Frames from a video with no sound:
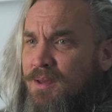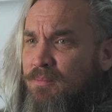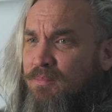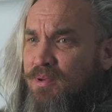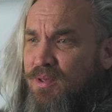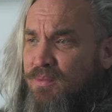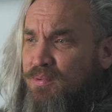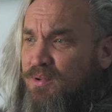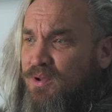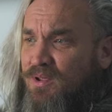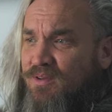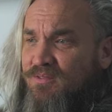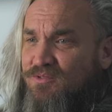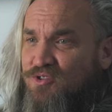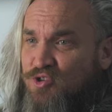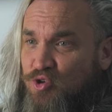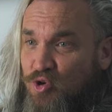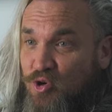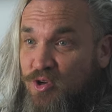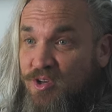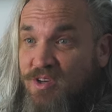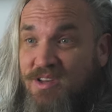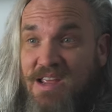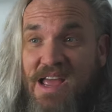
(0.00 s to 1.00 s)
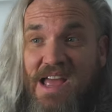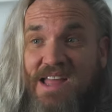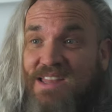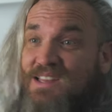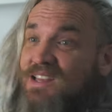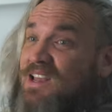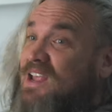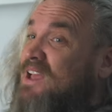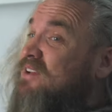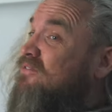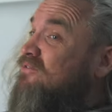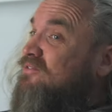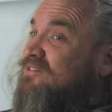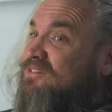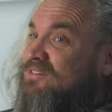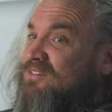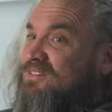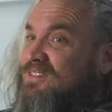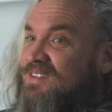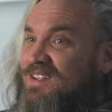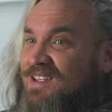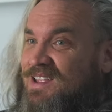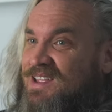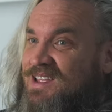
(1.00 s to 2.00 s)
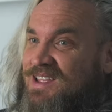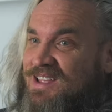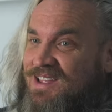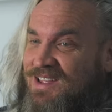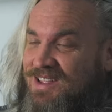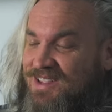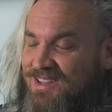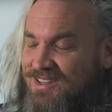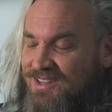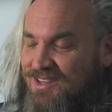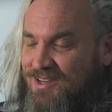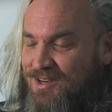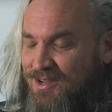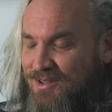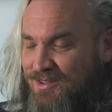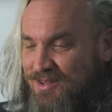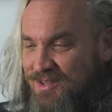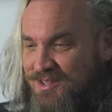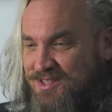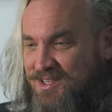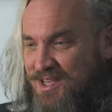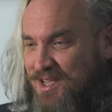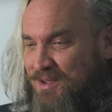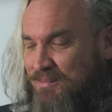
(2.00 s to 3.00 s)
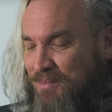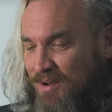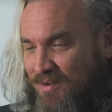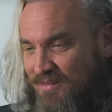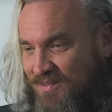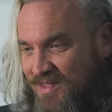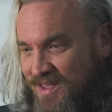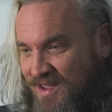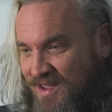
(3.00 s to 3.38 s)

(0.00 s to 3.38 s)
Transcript: people who have joined and left, uh, you know, the team over